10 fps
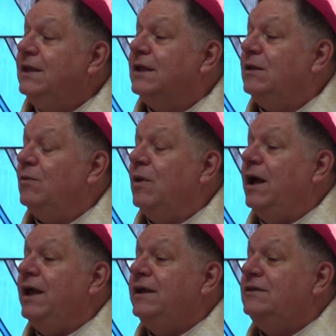can
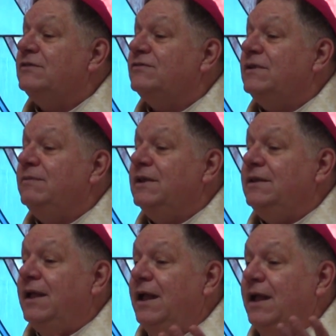rise from the
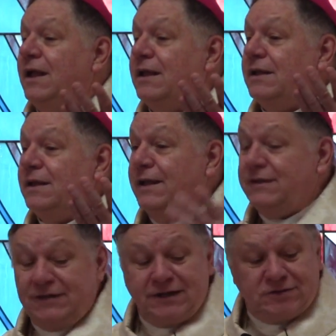dead. And
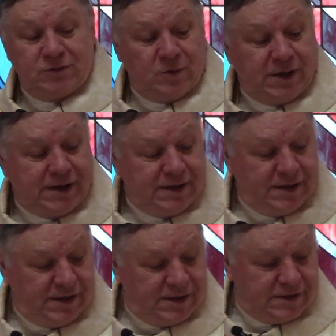that's actually why
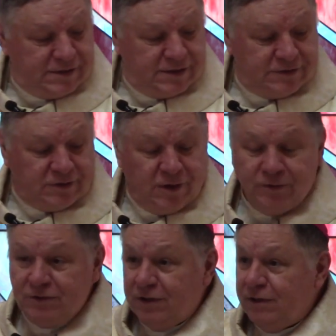this
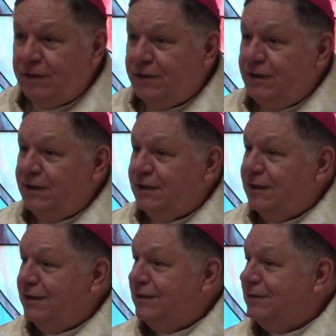altar
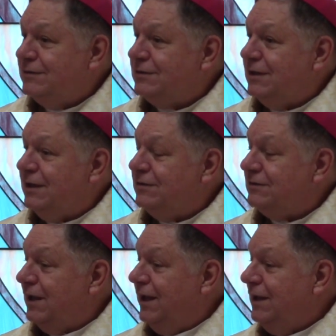is a
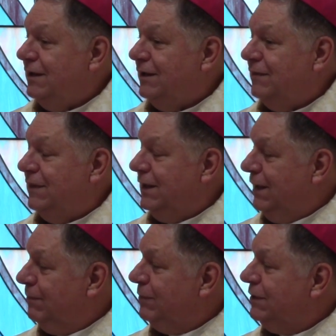sign of
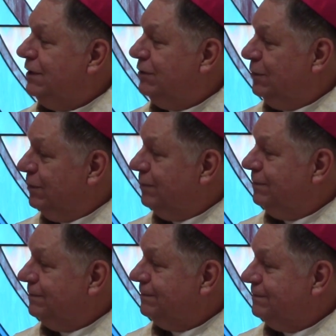the empty tomb.
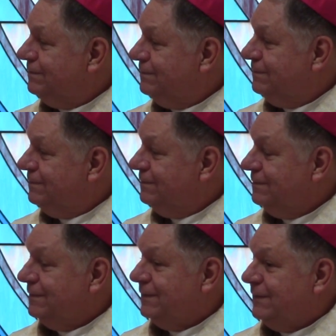
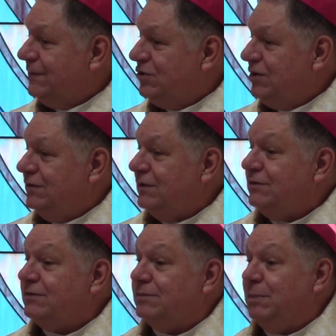
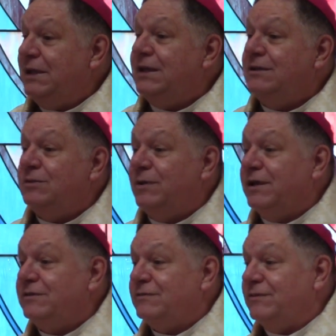Jesus speaking to
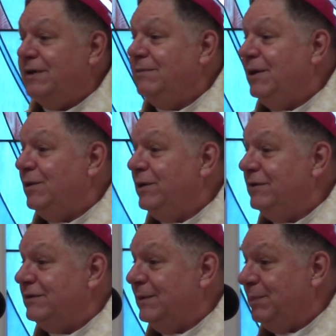us from the
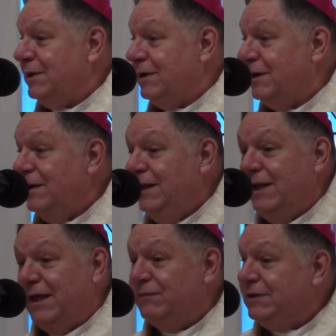Holy Sepulchre
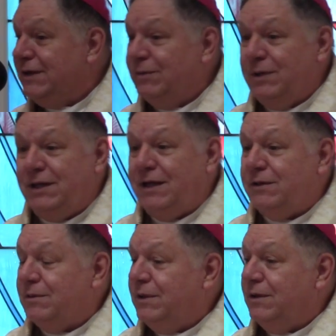every time we
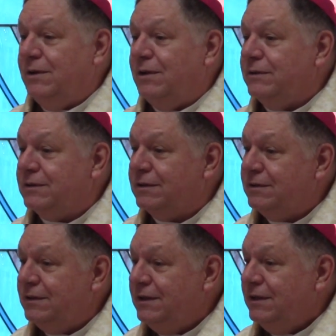gather around an altar,
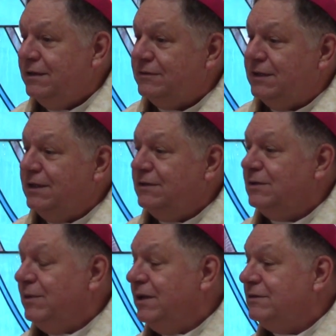saying
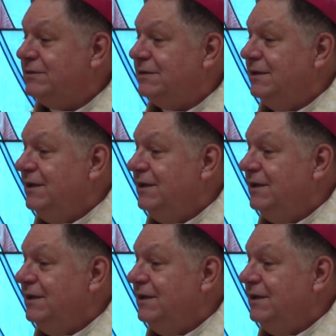to us,